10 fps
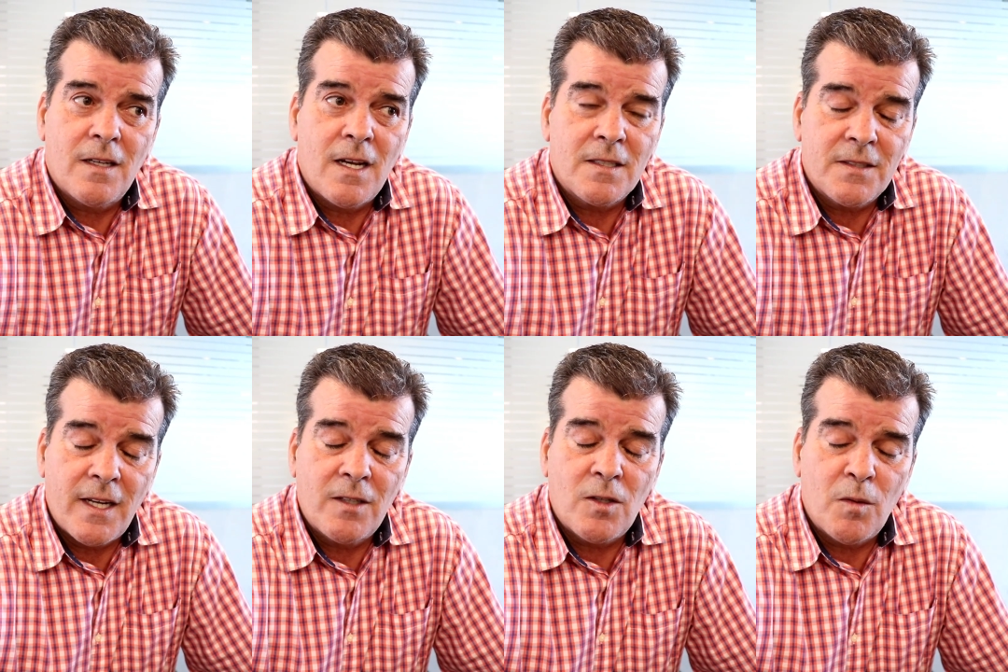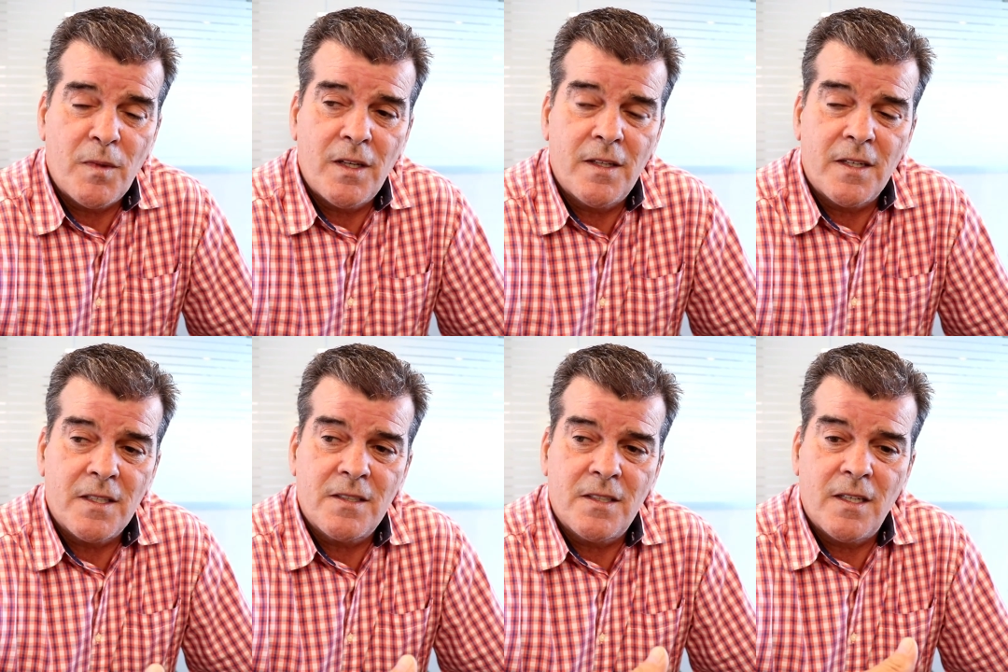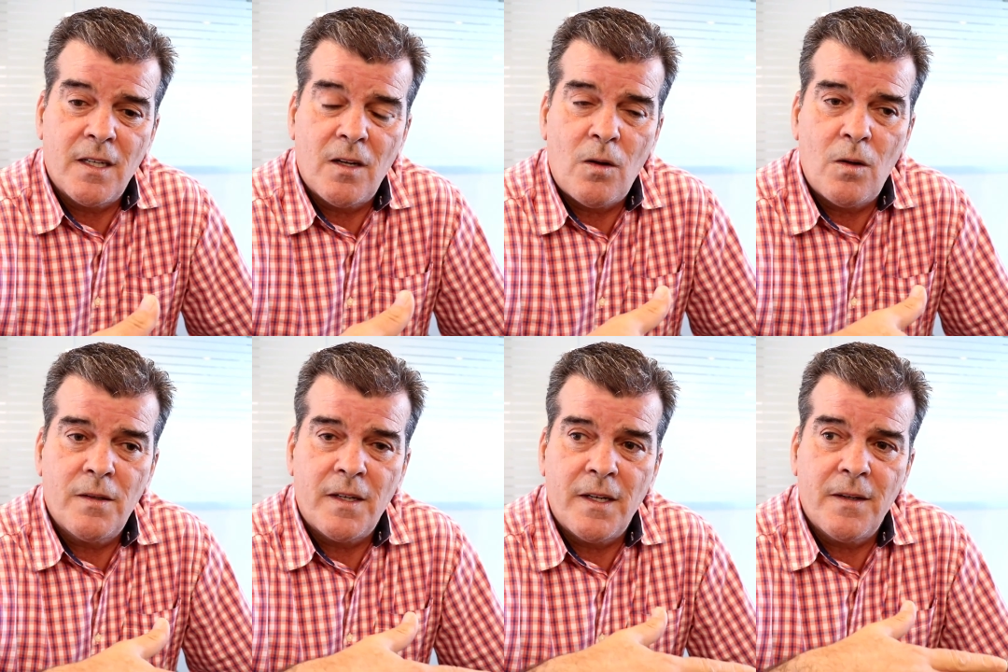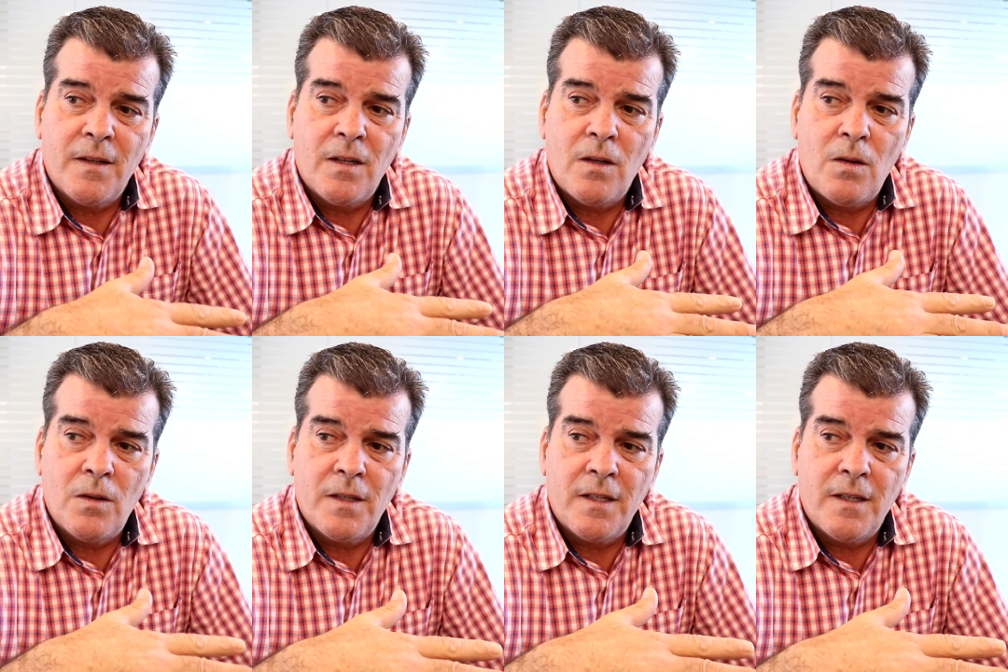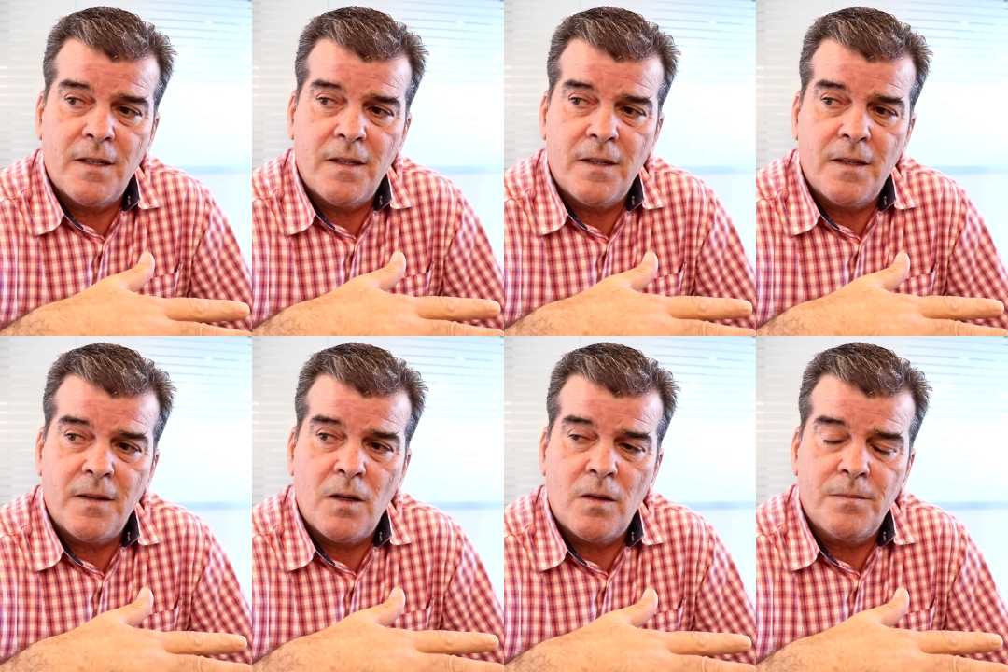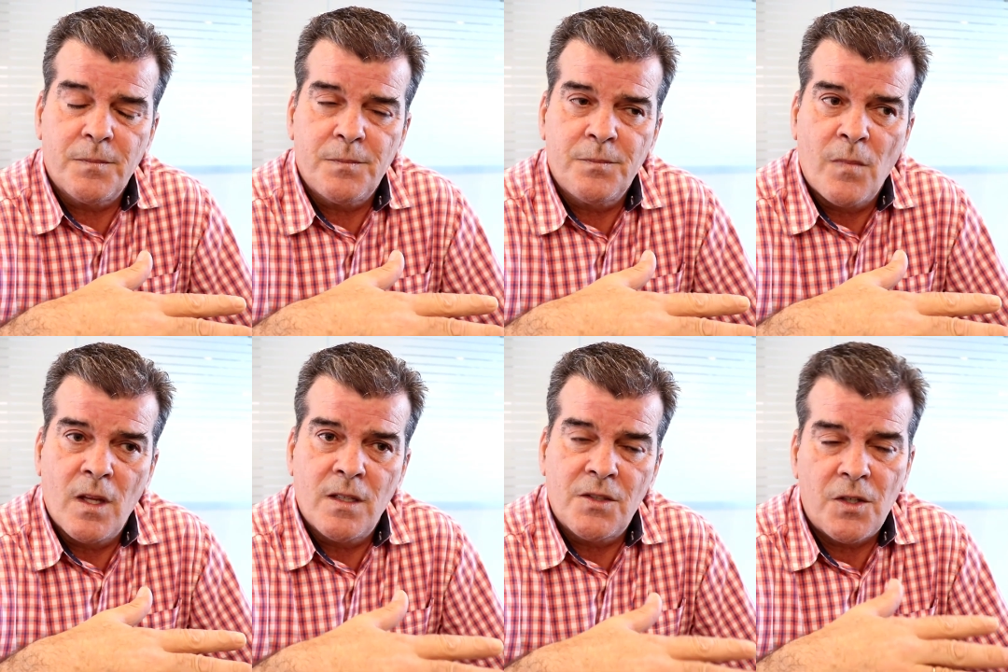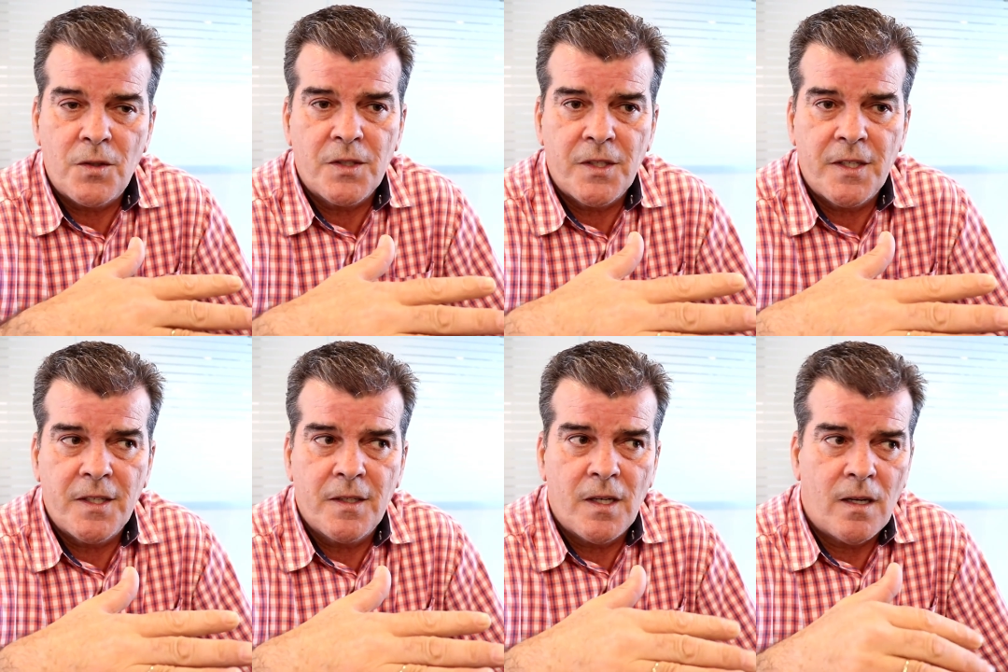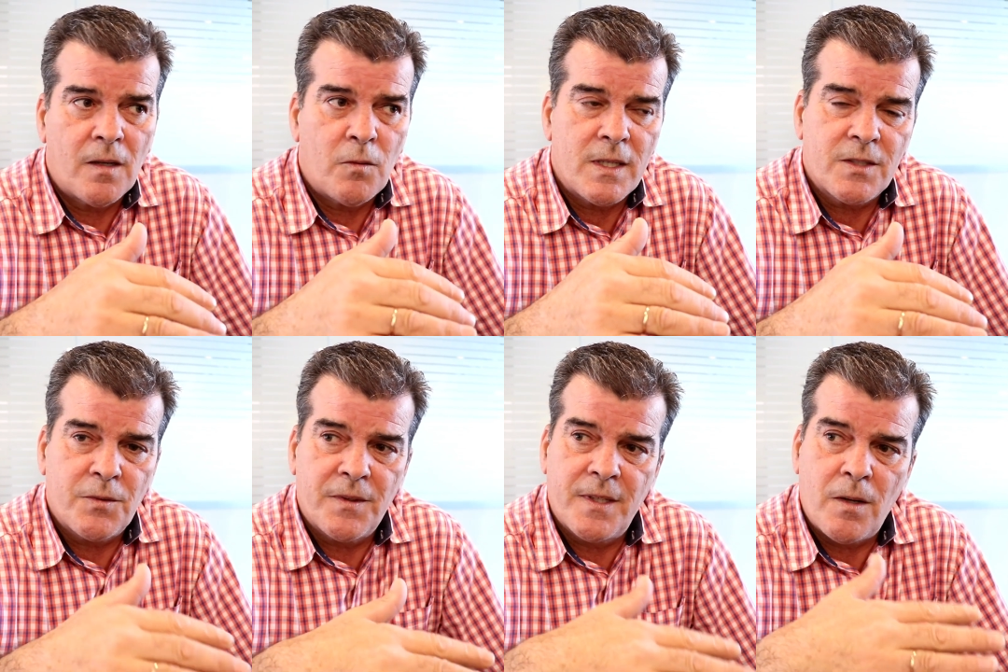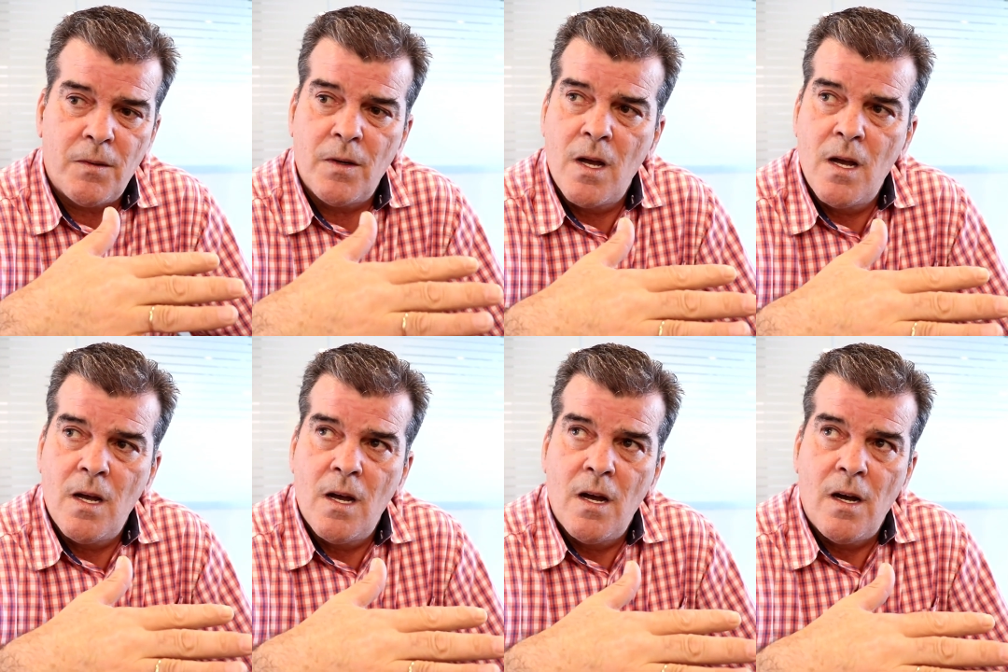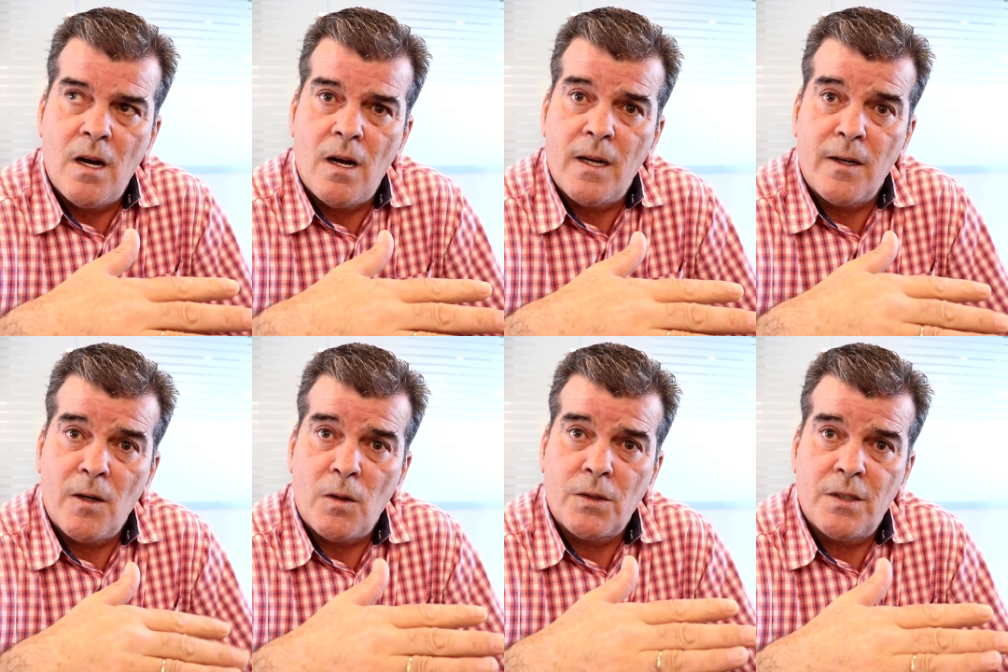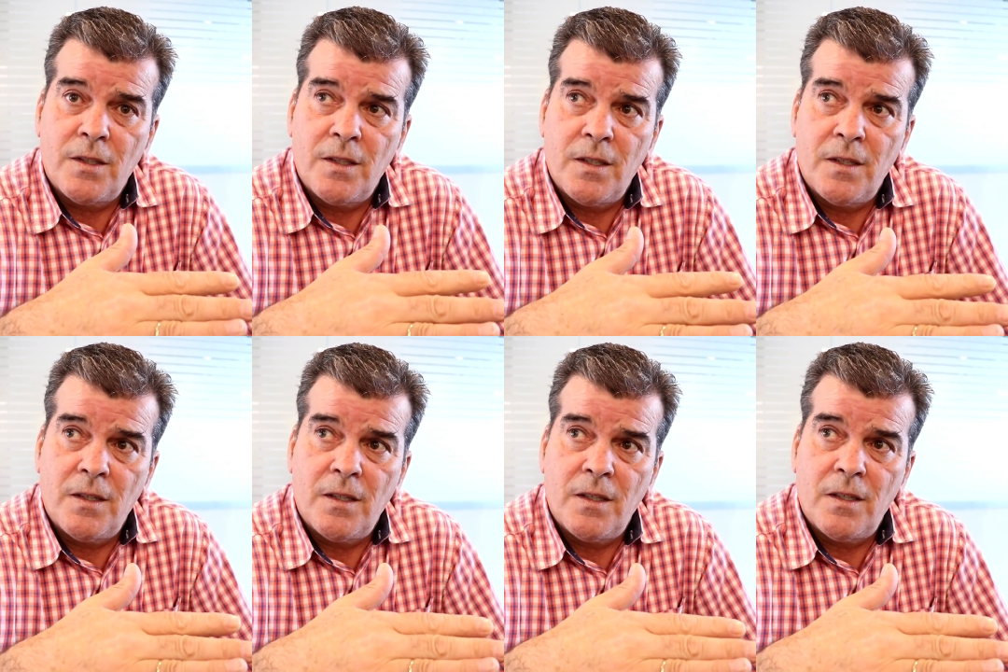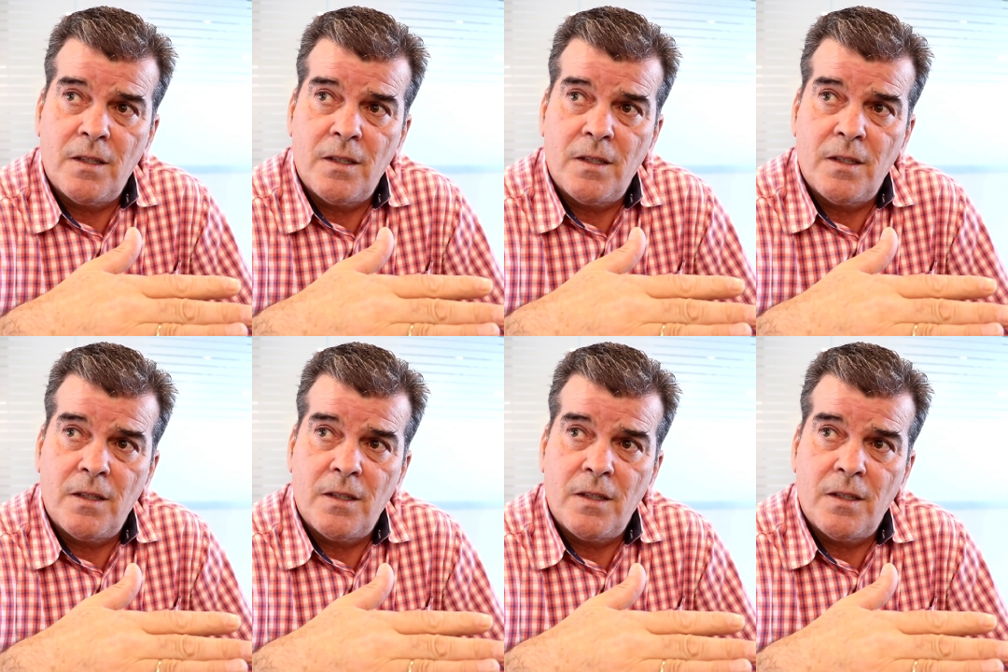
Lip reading: as they told me, that is all the surgery was without not.